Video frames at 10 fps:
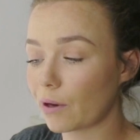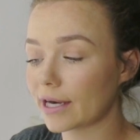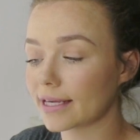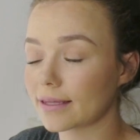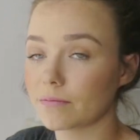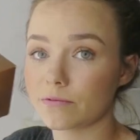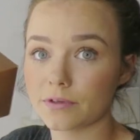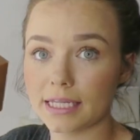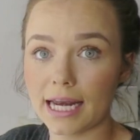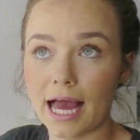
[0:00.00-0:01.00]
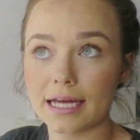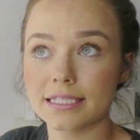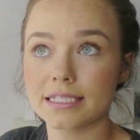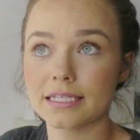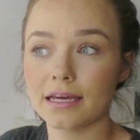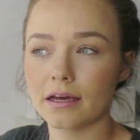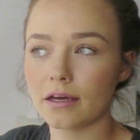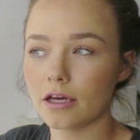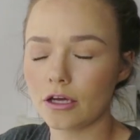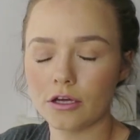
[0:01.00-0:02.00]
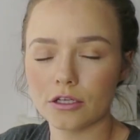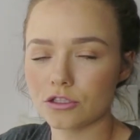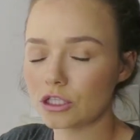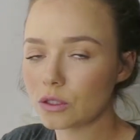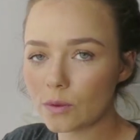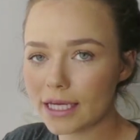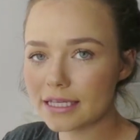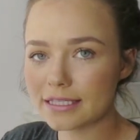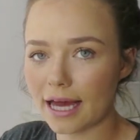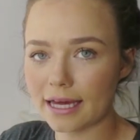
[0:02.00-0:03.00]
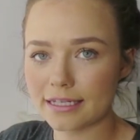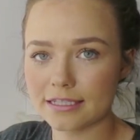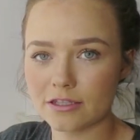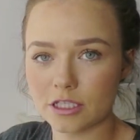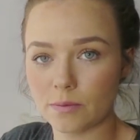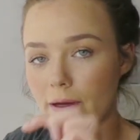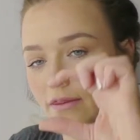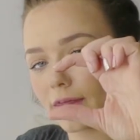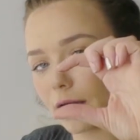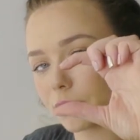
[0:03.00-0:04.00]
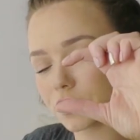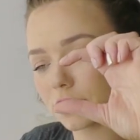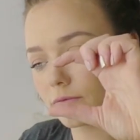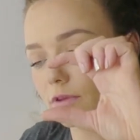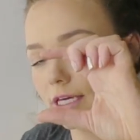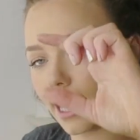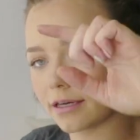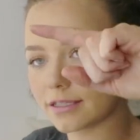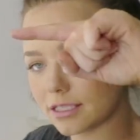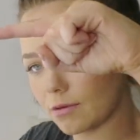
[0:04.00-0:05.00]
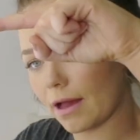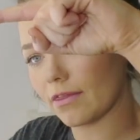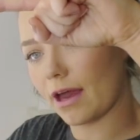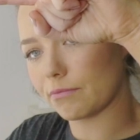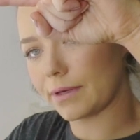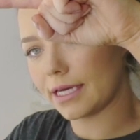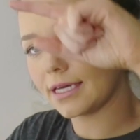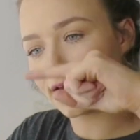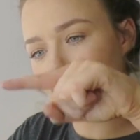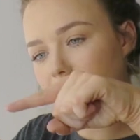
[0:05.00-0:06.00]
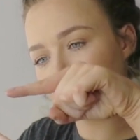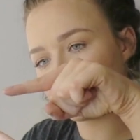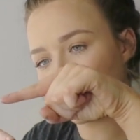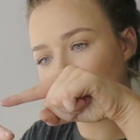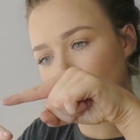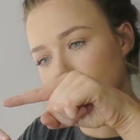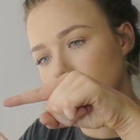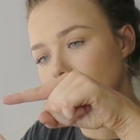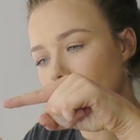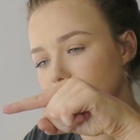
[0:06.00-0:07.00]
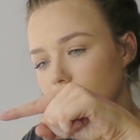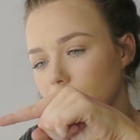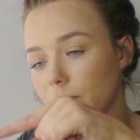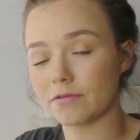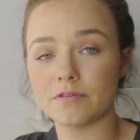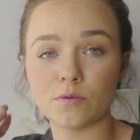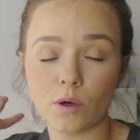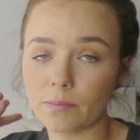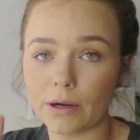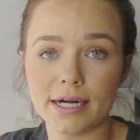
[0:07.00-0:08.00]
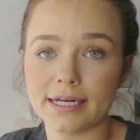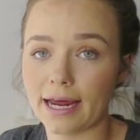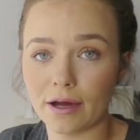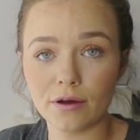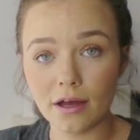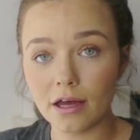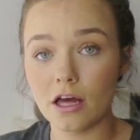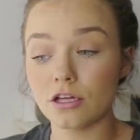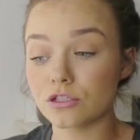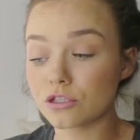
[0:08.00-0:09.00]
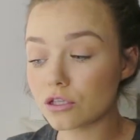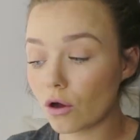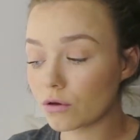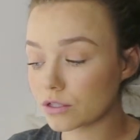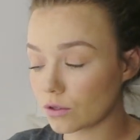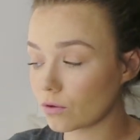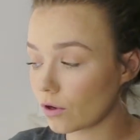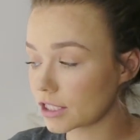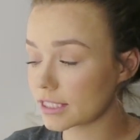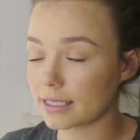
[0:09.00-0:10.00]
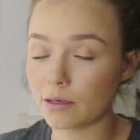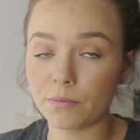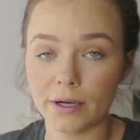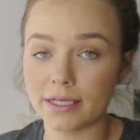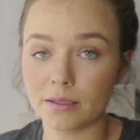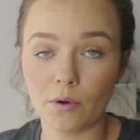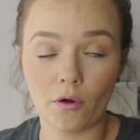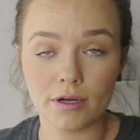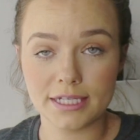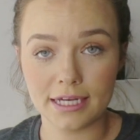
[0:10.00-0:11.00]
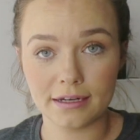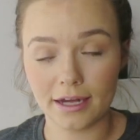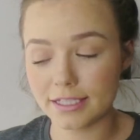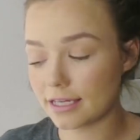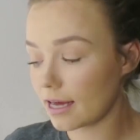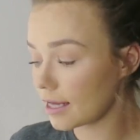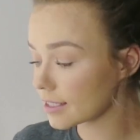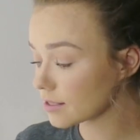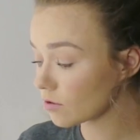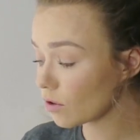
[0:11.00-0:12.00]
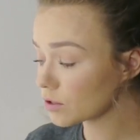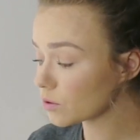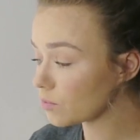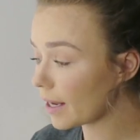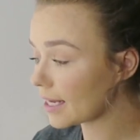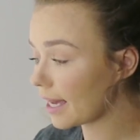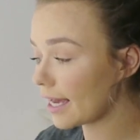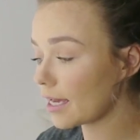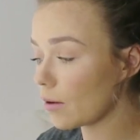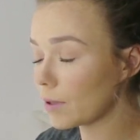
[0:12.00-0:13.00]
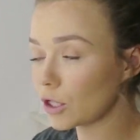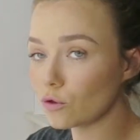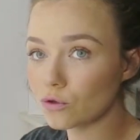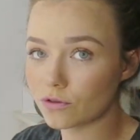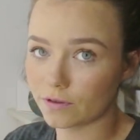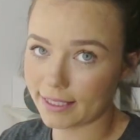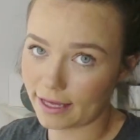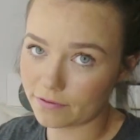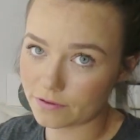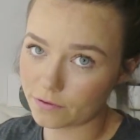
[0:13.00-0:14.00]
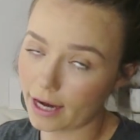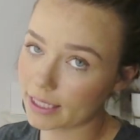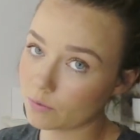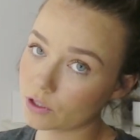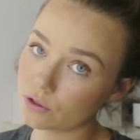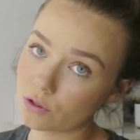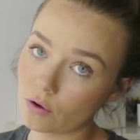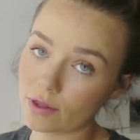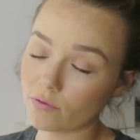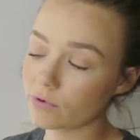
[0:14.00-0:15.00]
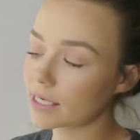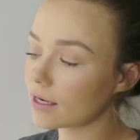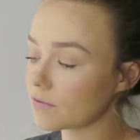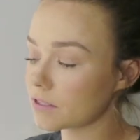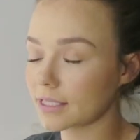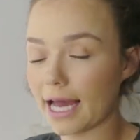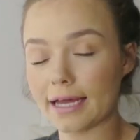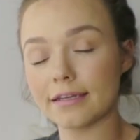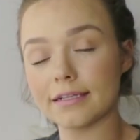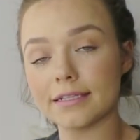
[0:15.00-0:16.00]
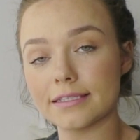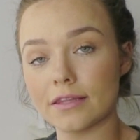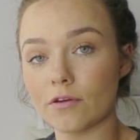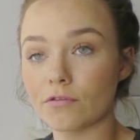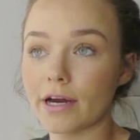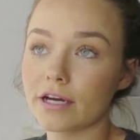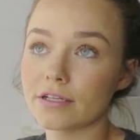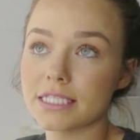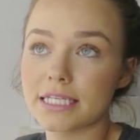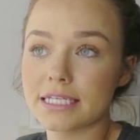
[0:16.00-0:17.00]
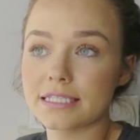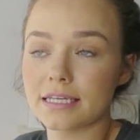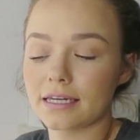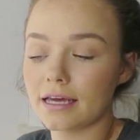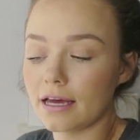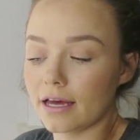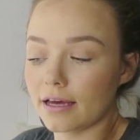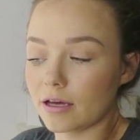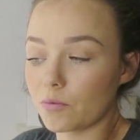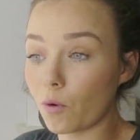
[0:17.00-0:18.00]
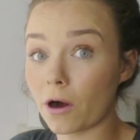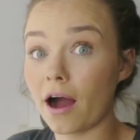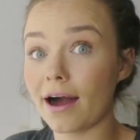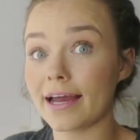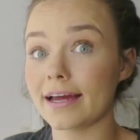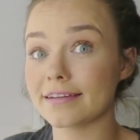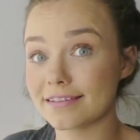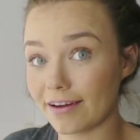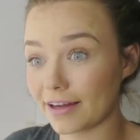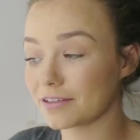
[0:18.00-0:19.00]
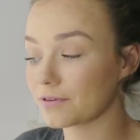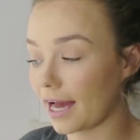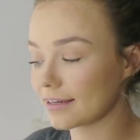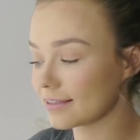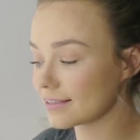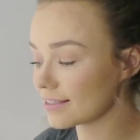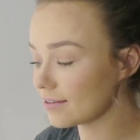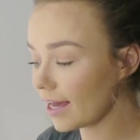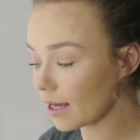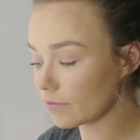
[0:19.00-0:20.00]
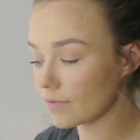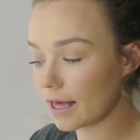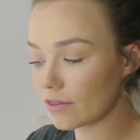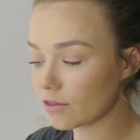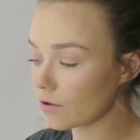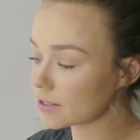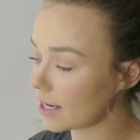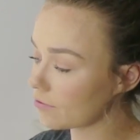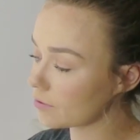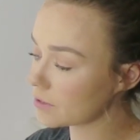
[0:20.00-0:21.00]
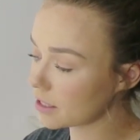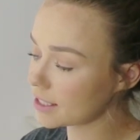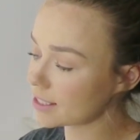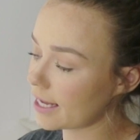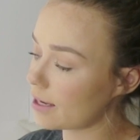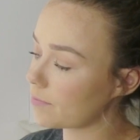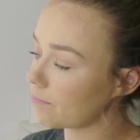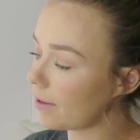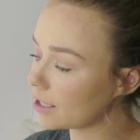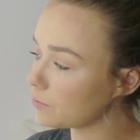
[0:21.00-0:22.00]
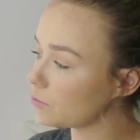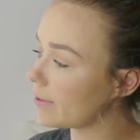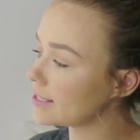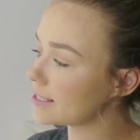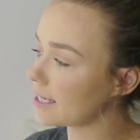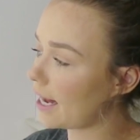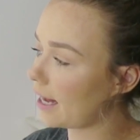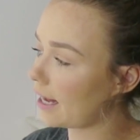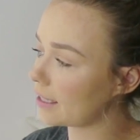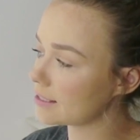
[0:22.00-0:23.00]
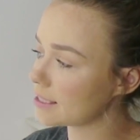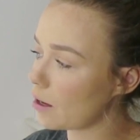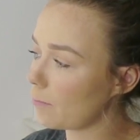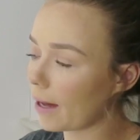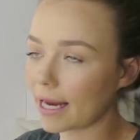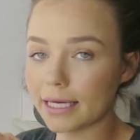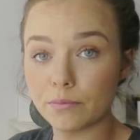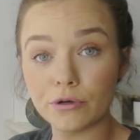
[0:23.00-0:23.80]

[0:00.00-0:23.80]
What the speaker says: burning them for the last 2 weeks, and there's about that much, the candles are about that big, and I have about that much left on them. I've even one burning now. So, so gorgeous, and I'm burning them all day and night. So those would make a beautiful gift for anyone you know that really loves their candles and their fragrances and more high-end kind of candles. So yeah. Those are from Sunescape, Malibu Mist, and Bali